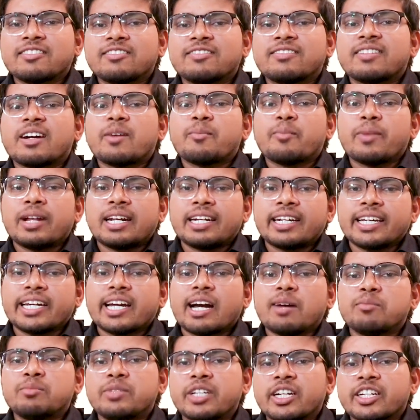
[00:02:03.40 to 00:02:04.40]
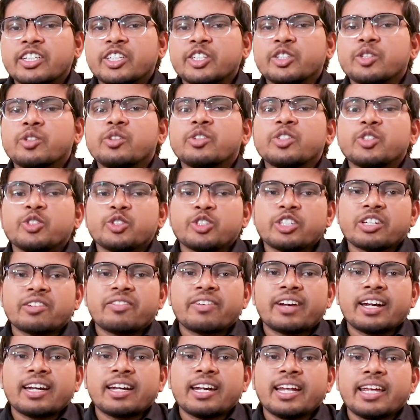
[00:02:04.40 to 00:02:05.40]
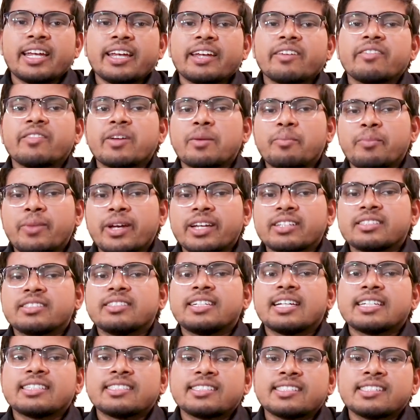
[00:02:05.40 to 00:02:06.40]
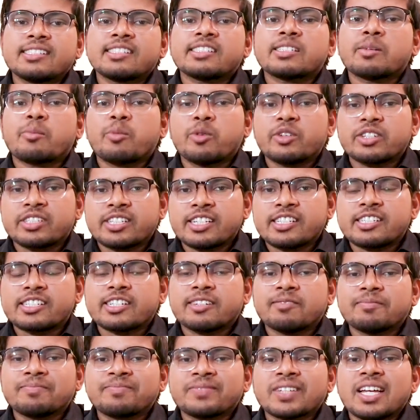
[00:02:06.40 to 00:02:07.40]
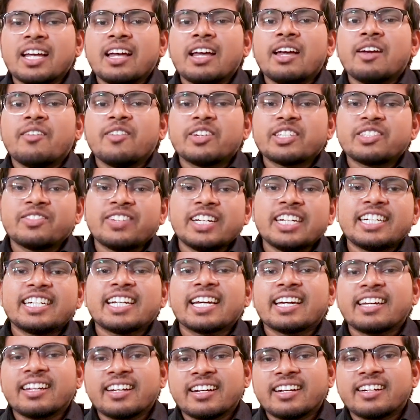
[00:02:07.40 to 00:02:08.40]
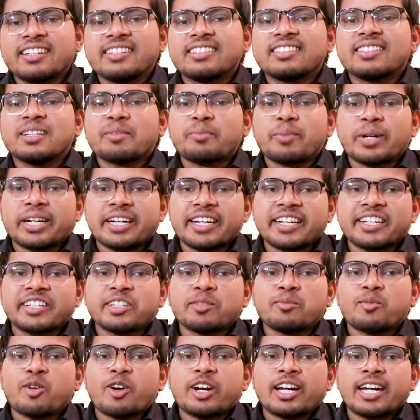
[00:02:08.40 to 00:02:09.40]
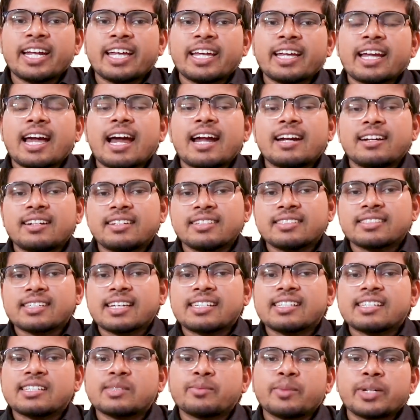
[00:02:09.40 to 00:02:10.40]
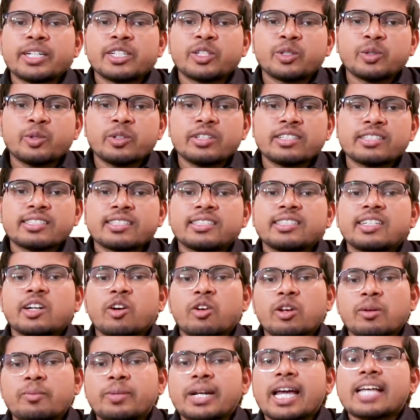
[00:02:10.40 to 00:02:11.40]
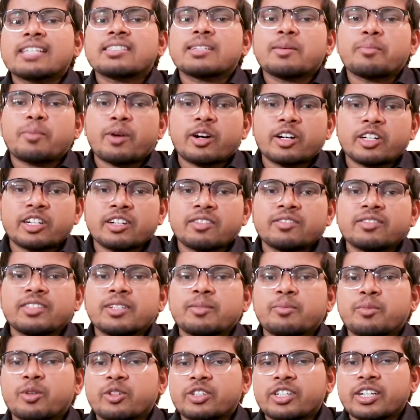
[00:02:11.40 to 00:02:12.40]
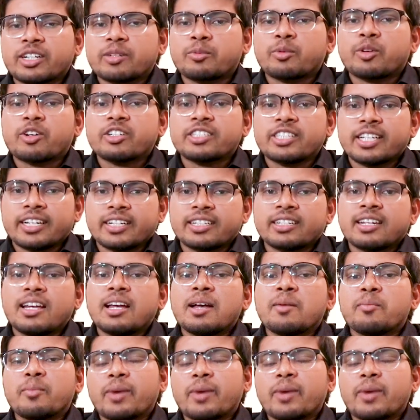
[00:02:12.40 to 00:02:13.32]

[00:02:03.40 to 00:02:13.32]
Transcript: of multi-objective, user-friendly, web-based decision support system, which will integrate the predictive modeling and risk assessment tools developed as a part of the PROTECT project